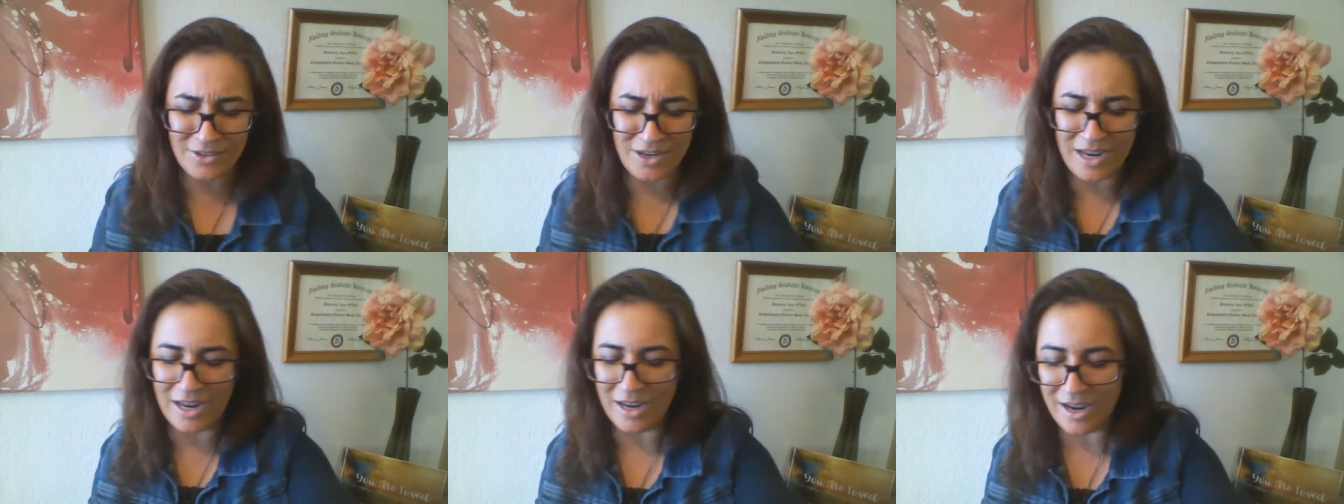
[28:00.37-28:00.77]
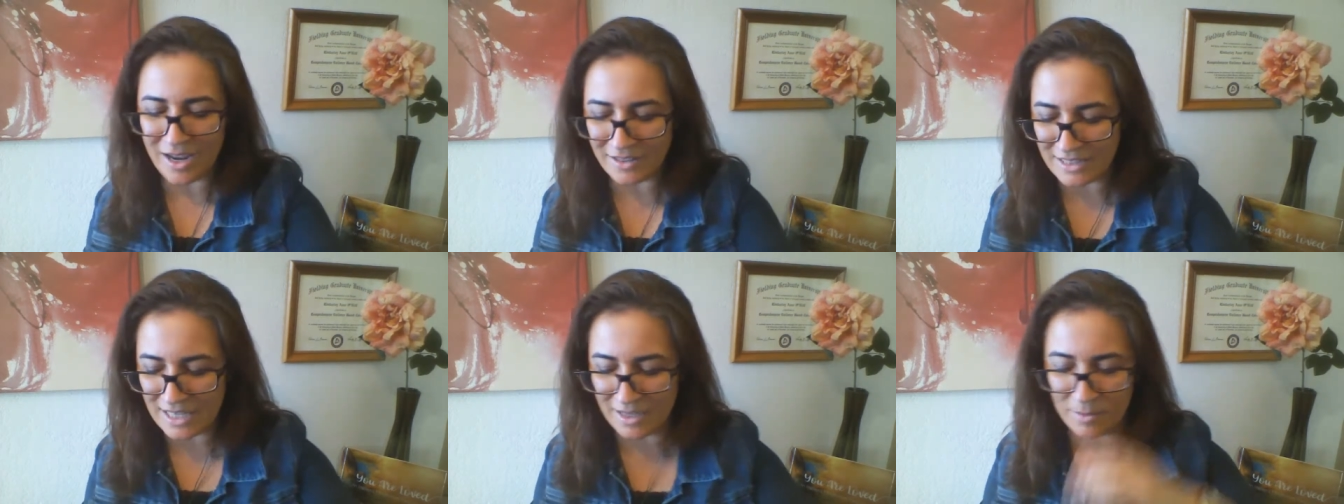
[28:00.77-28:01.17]
okay.
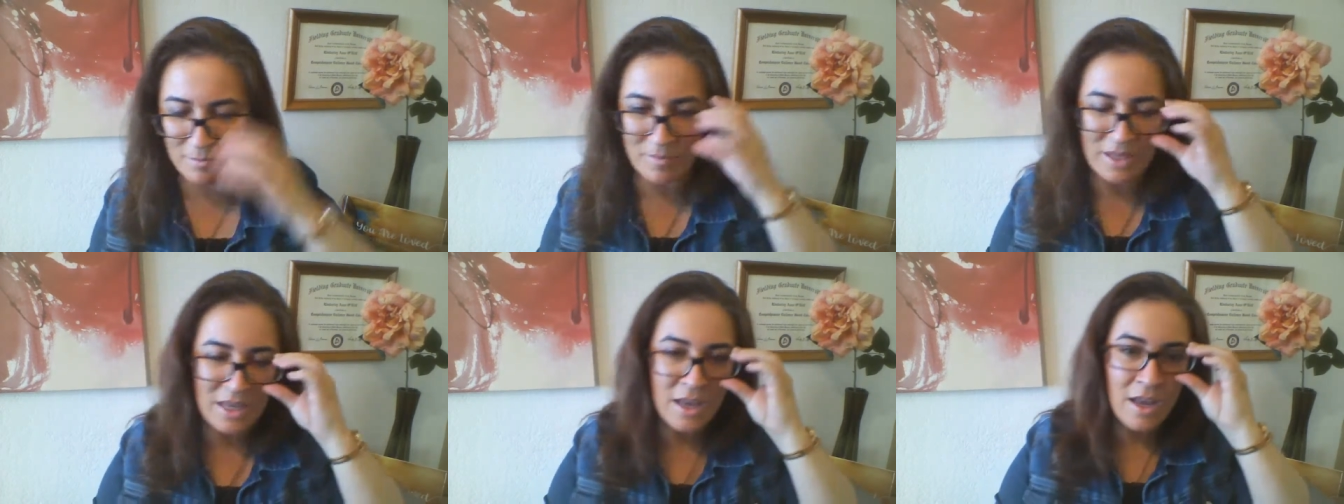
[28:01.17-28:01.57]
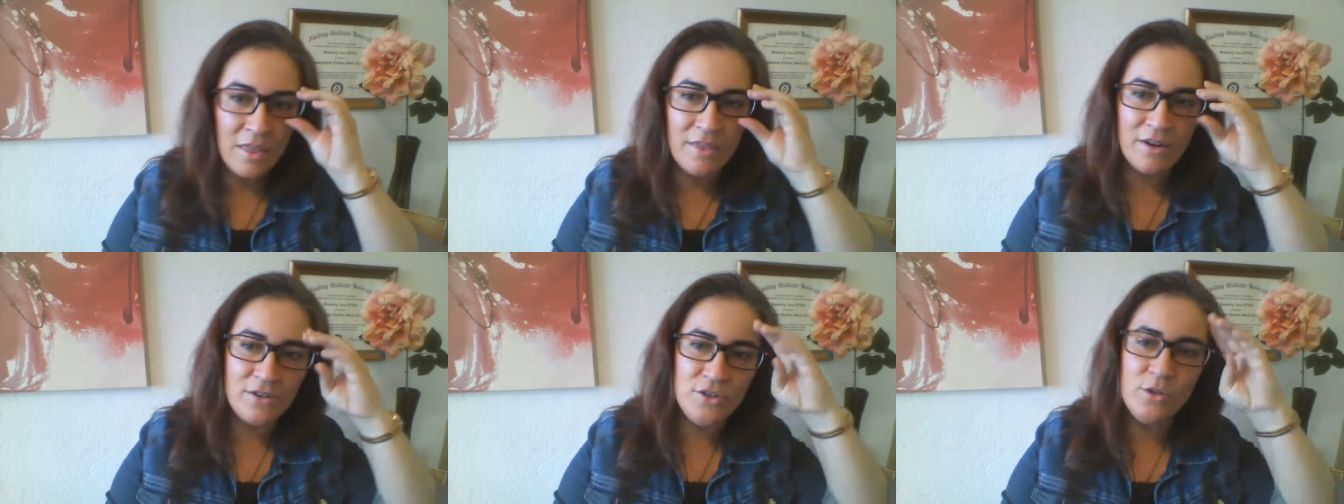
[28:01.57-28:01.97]
I'll take them.
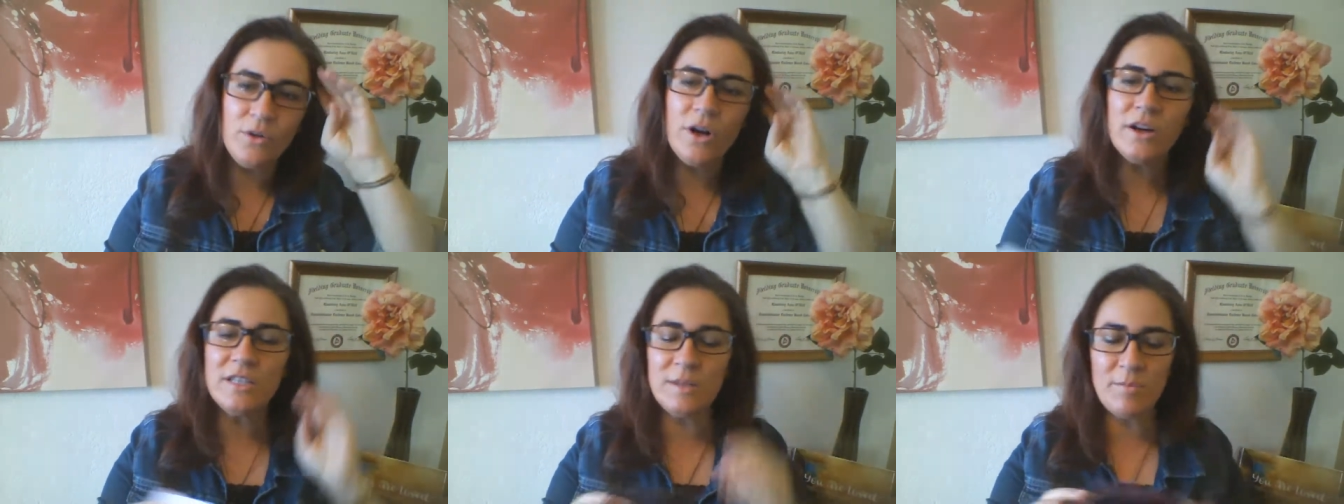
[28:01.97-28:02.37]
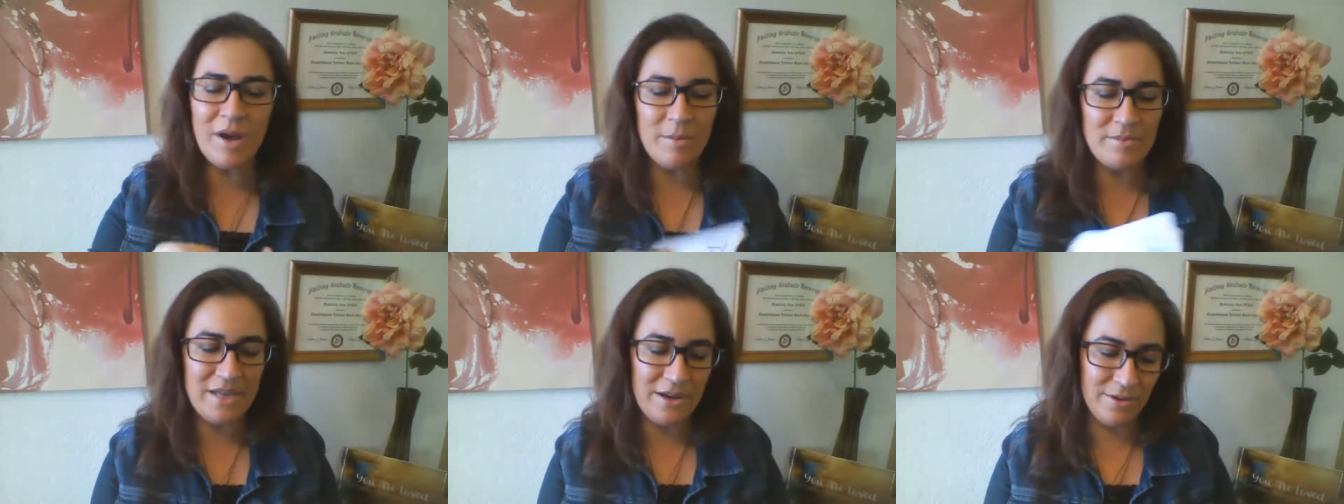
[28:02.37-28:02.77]
There are two cards that
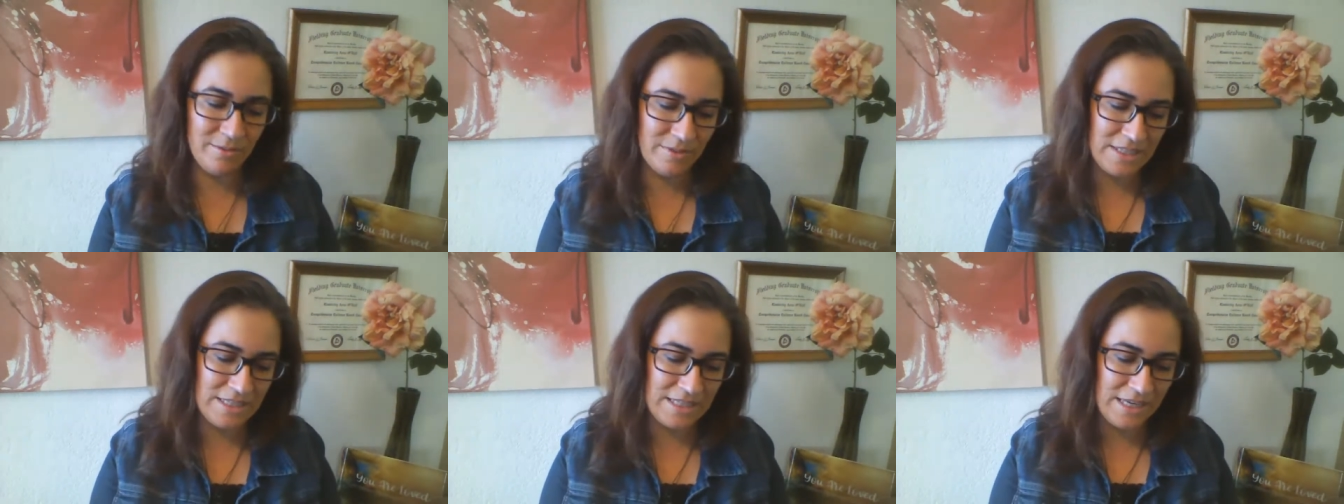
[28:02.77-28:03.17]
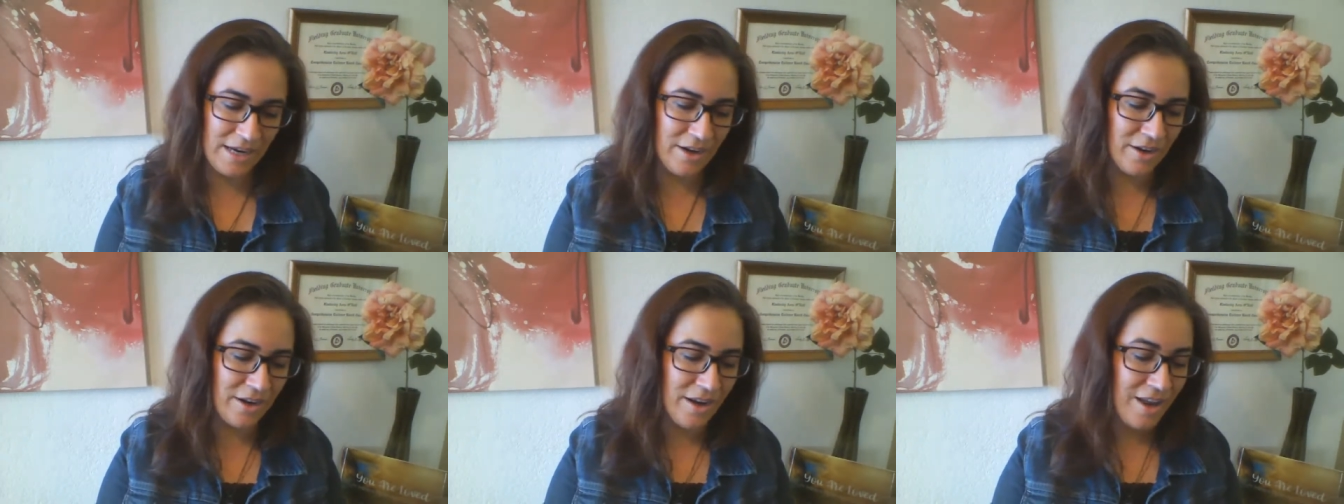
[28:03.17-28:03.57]
popped out. Let's see
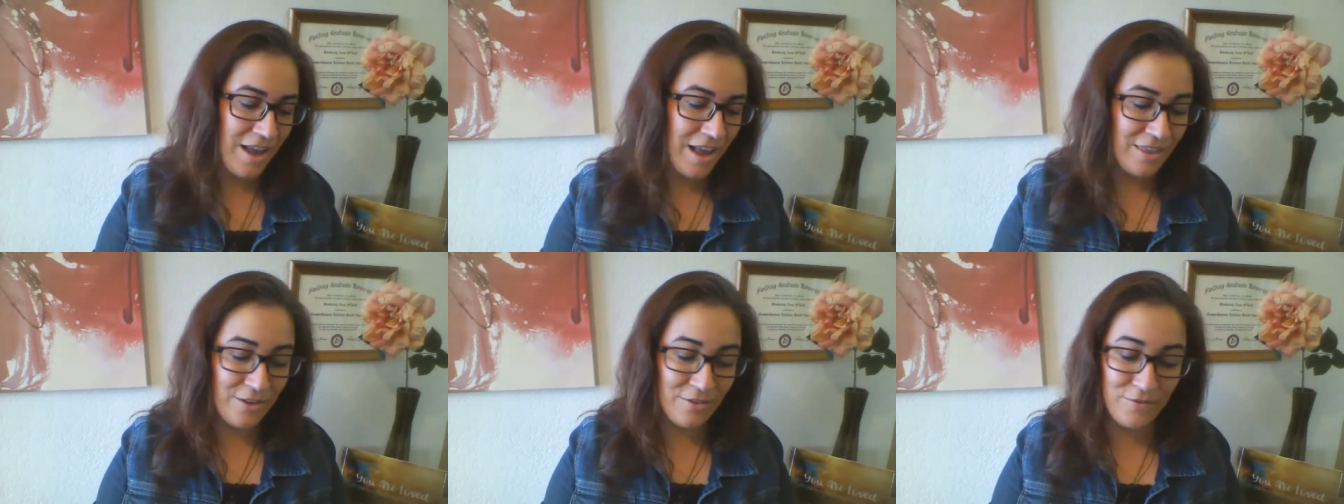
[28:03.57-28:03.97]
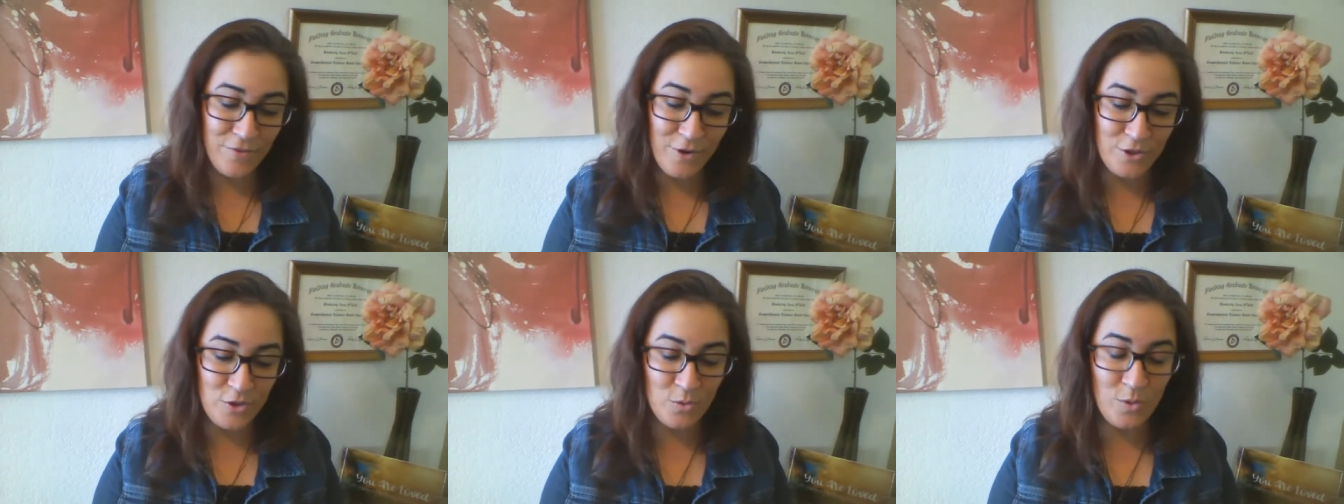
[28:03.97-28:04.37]
here. The
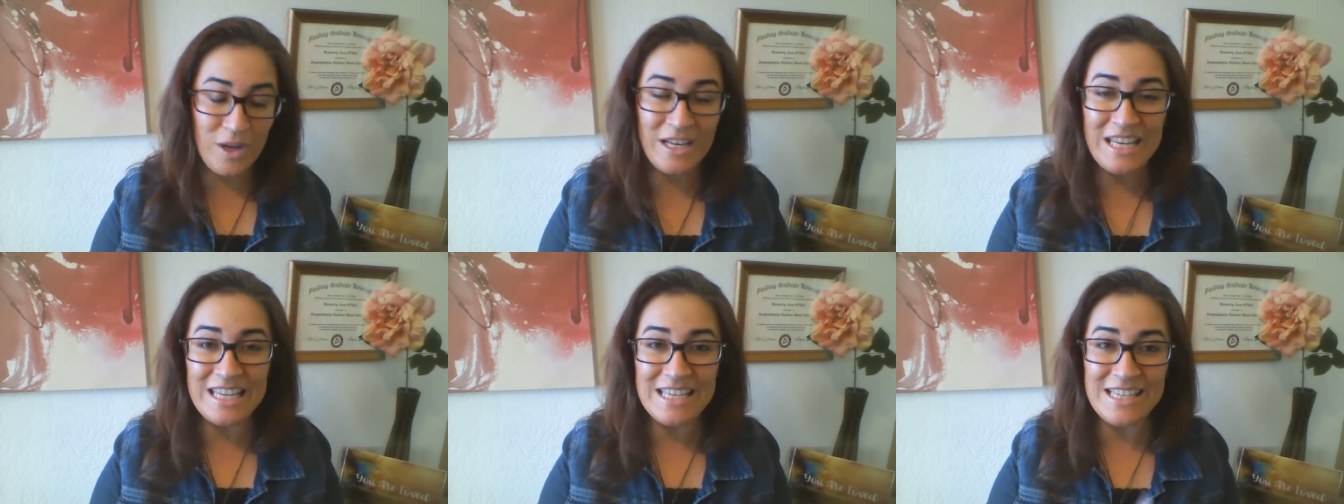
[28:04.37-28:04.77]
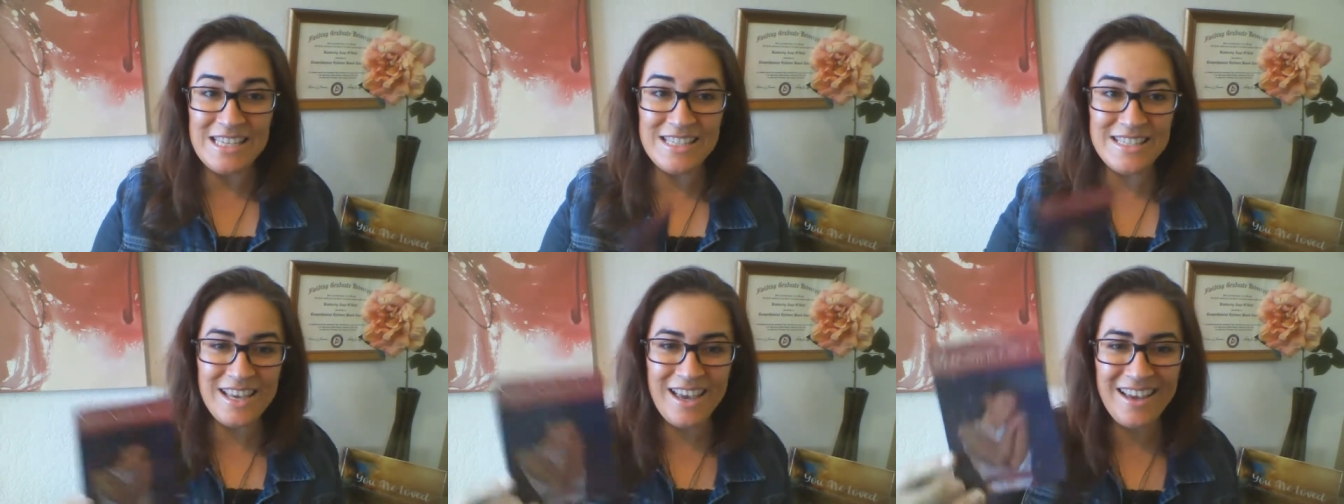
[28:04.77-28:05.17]
first one
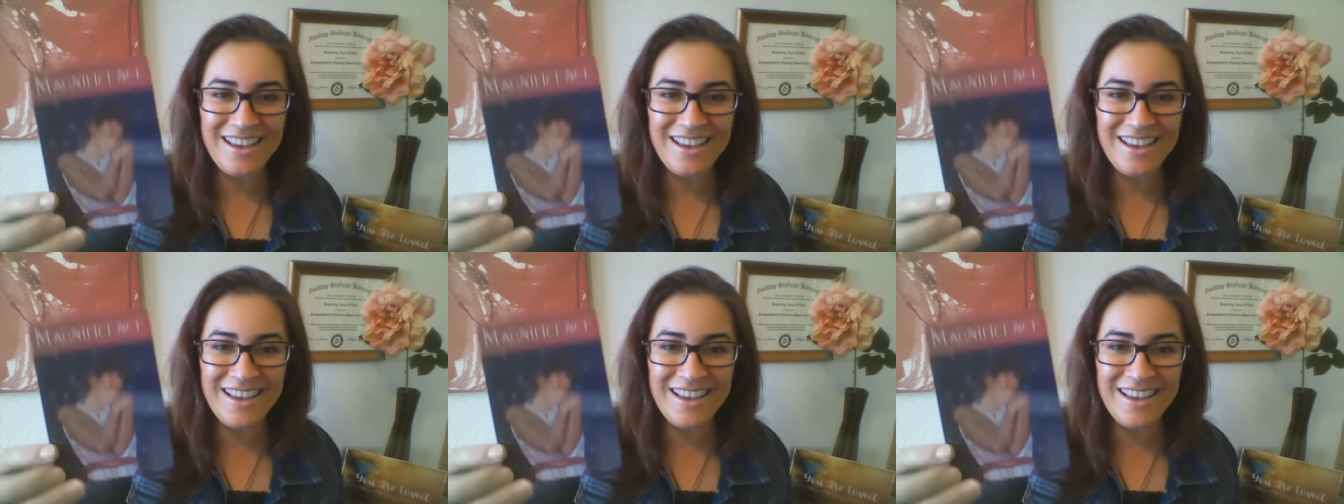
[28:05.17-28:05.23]
is